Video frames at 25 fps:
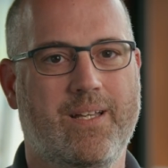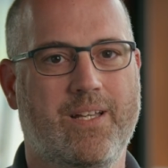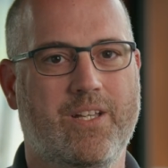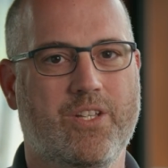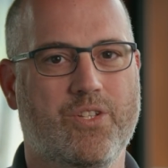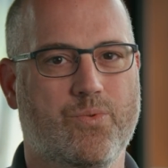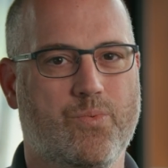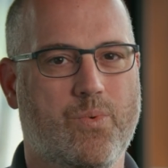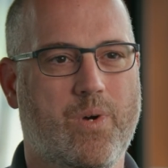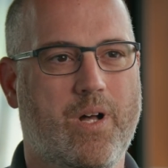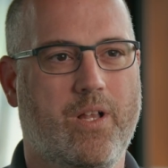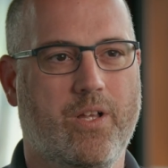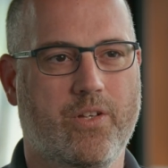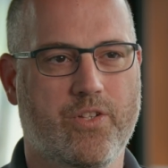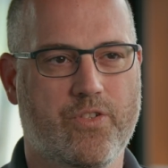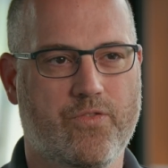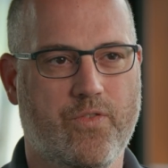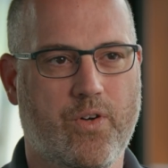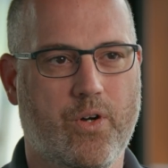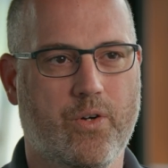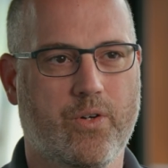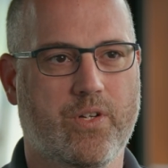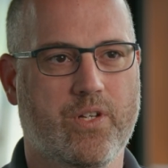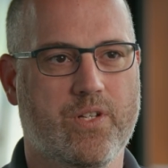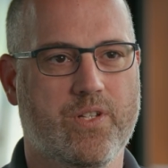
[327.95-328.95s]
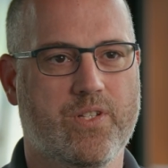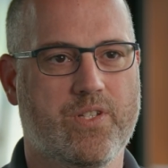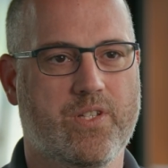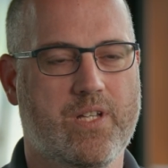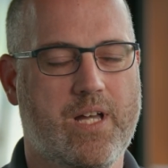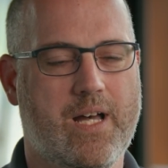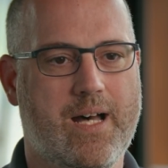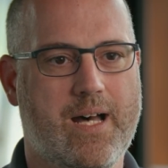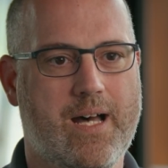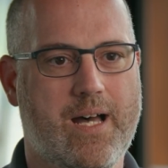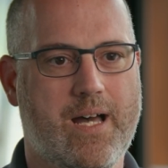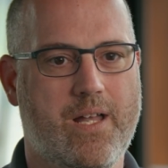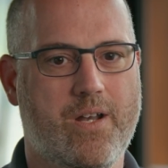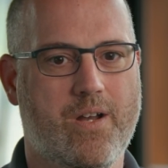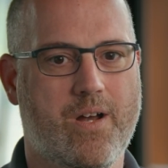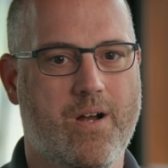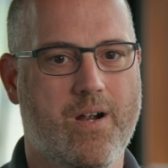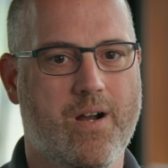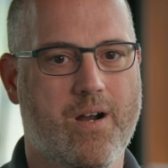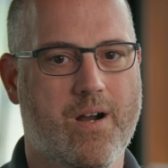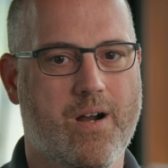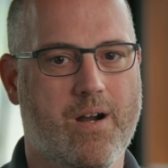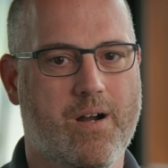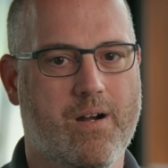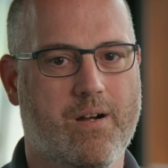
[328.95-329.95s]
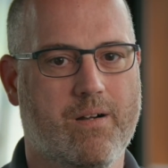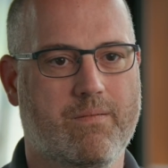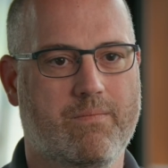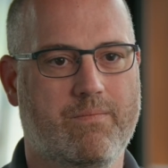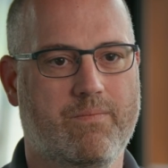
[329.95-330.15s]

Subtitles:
as well as focus on our